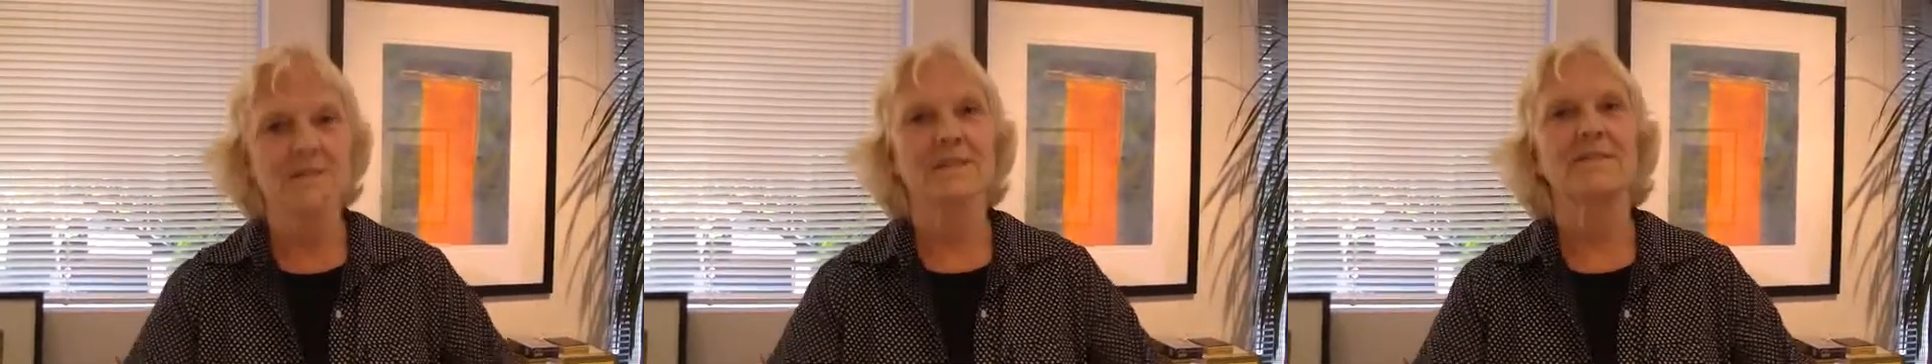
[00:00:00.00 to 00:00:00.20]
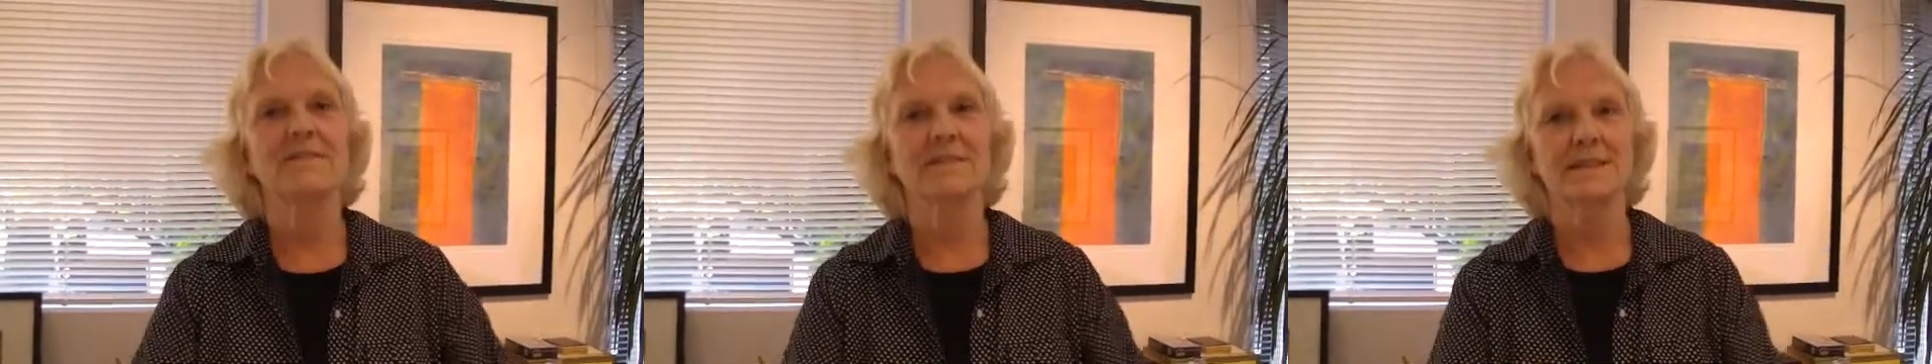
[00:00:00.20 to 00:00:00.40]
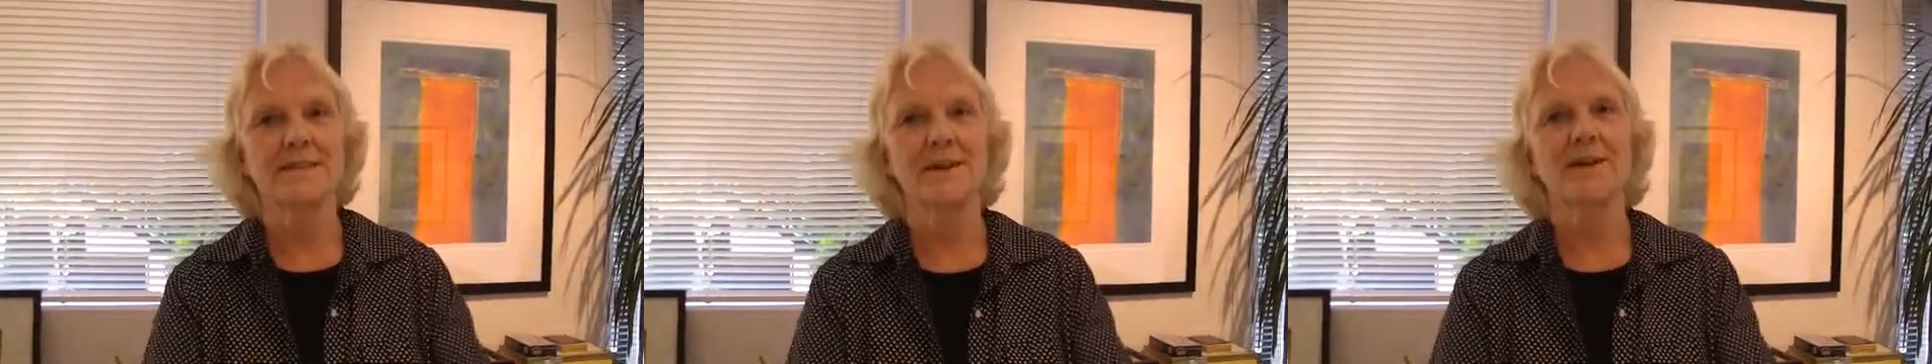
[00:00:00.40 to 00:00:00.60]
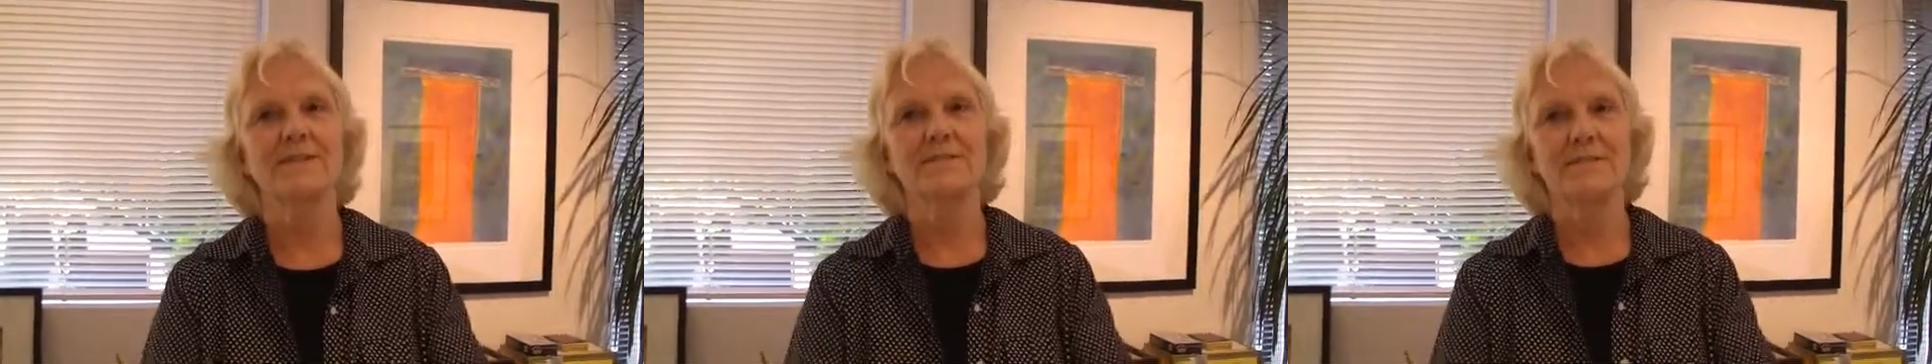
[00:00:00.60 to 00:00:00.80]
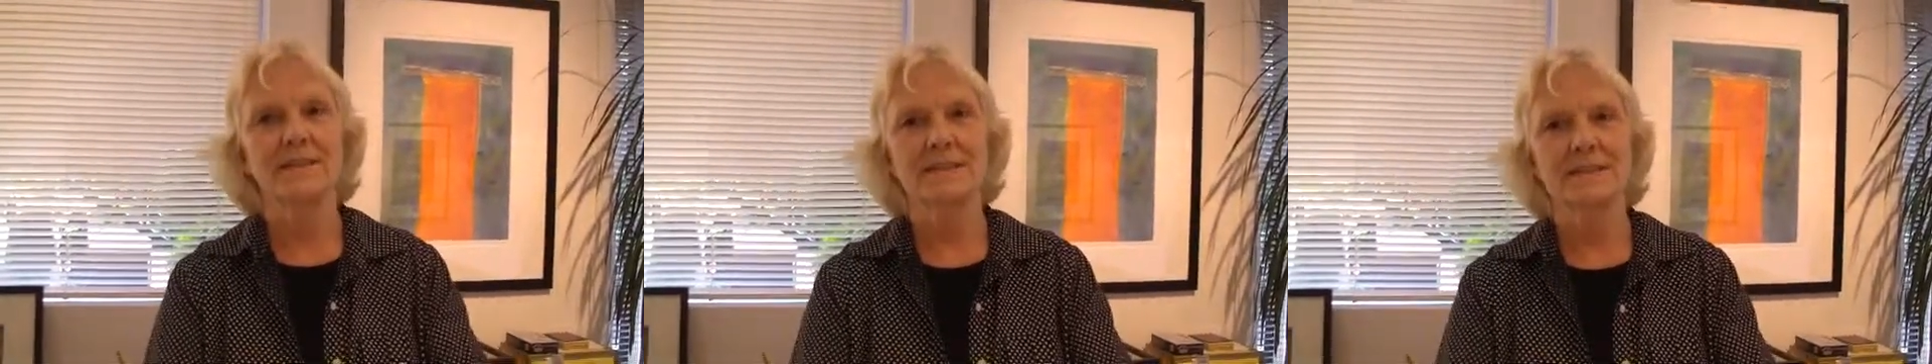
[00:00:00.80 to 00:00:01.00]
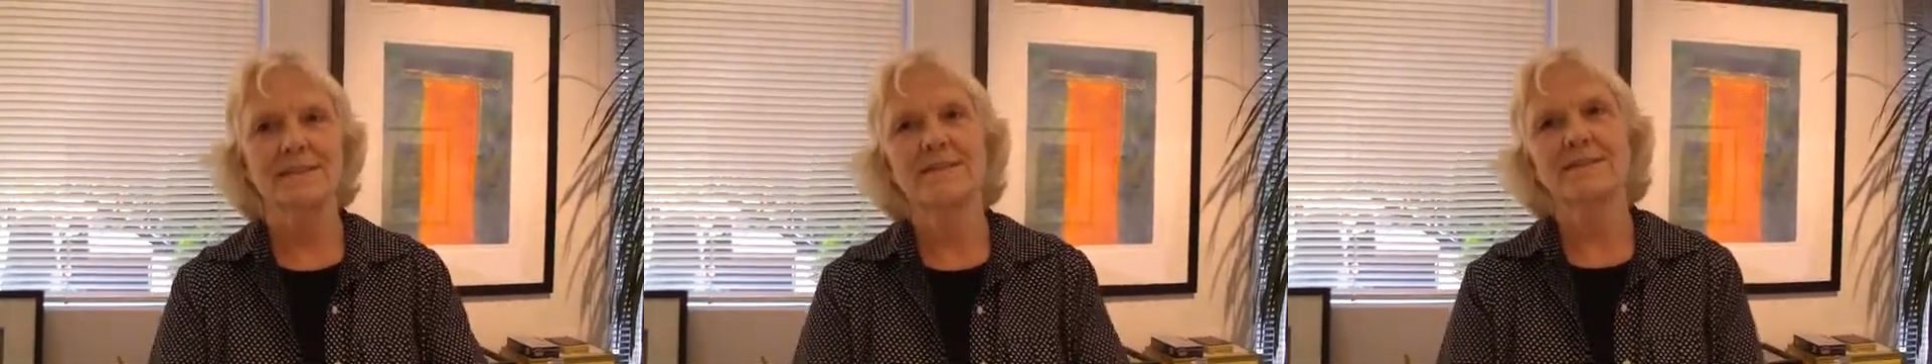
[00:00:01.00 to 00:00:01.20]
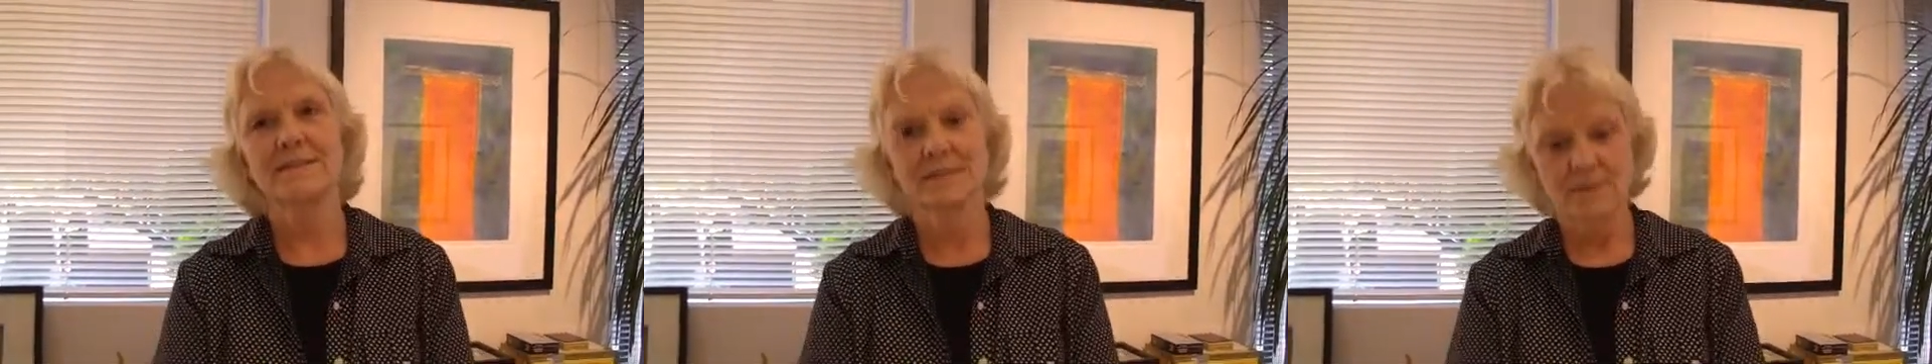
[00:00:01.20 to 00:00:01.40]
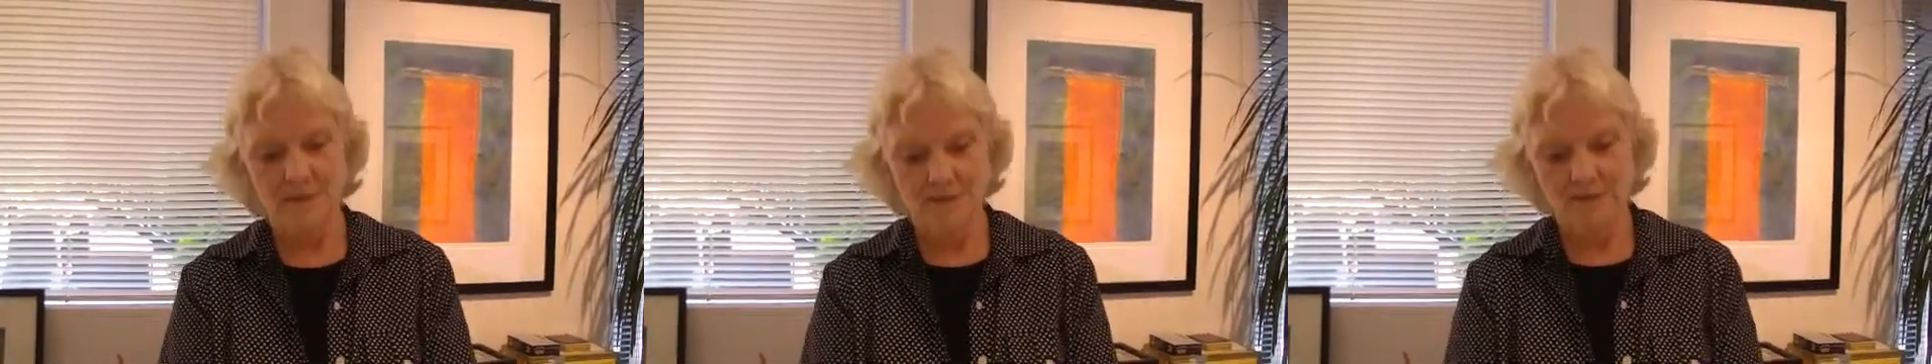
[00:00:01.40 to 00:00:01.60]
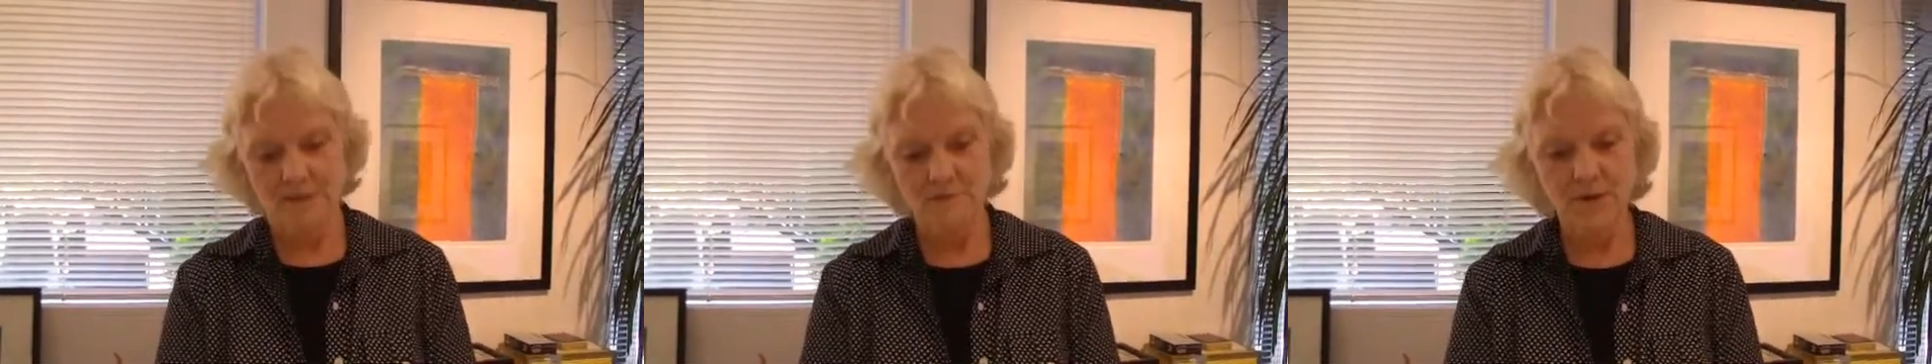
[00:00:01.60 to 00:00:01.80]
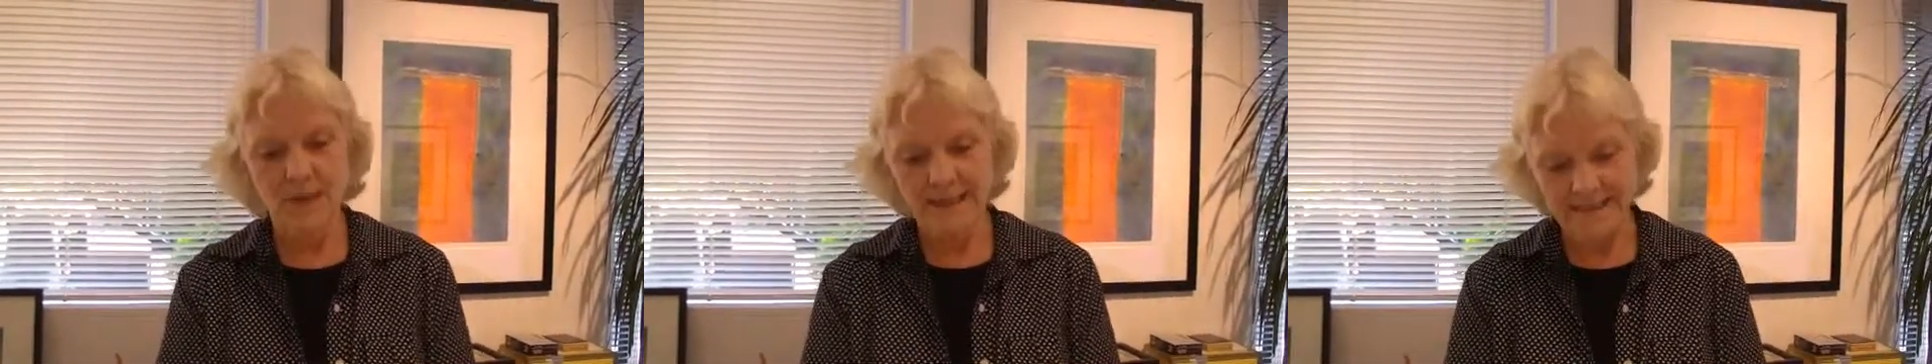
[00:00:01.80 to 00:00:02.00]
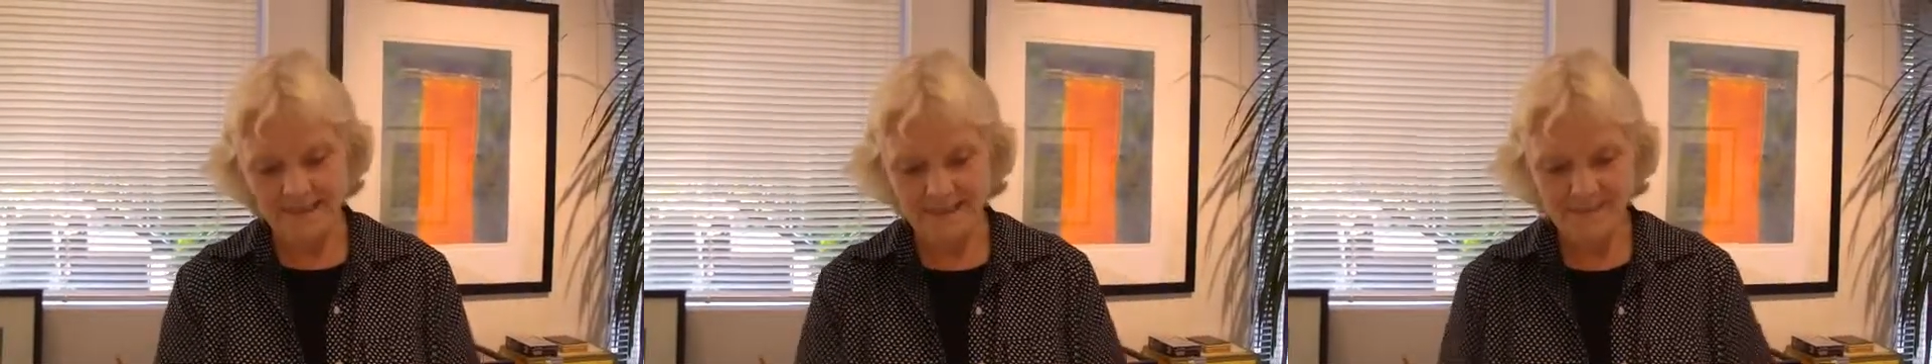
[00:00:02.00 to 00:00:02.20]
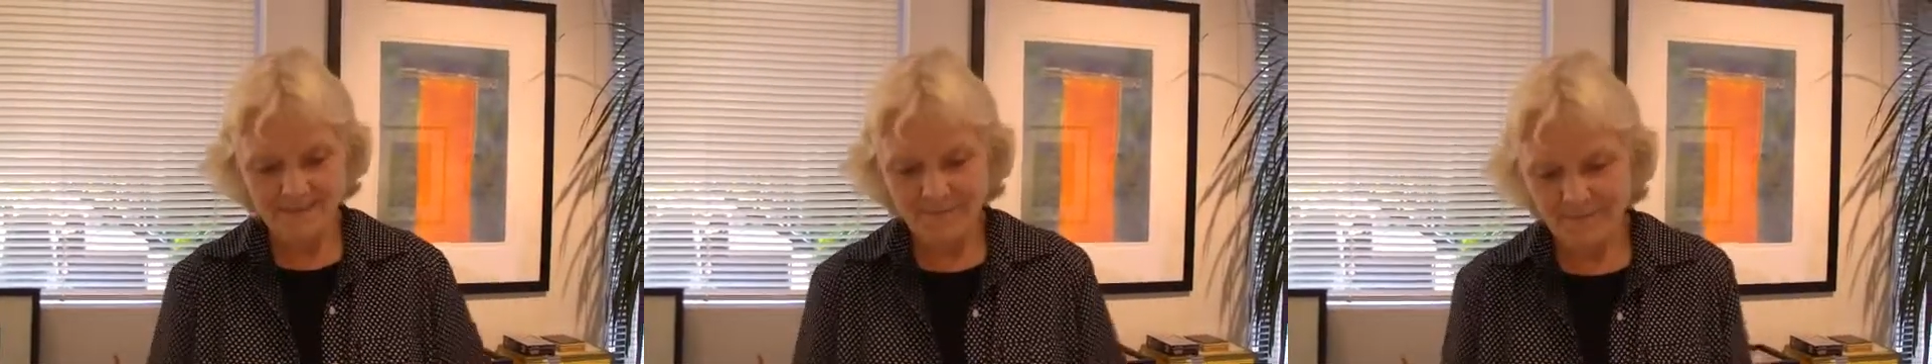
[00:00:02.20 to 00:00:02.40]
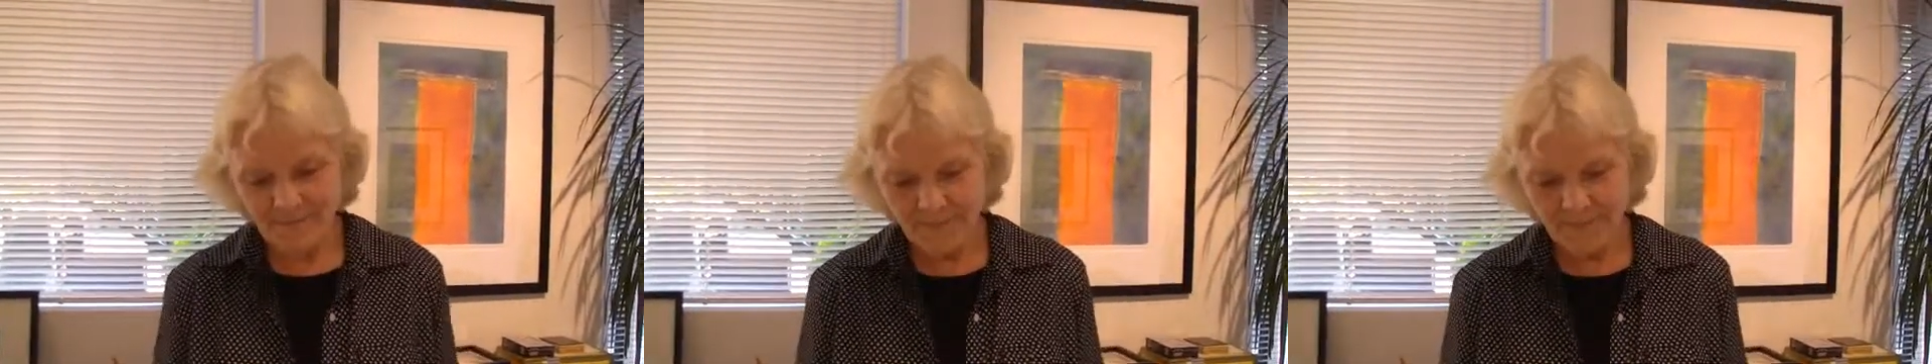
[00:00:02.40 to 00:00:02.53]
lift it off the plate.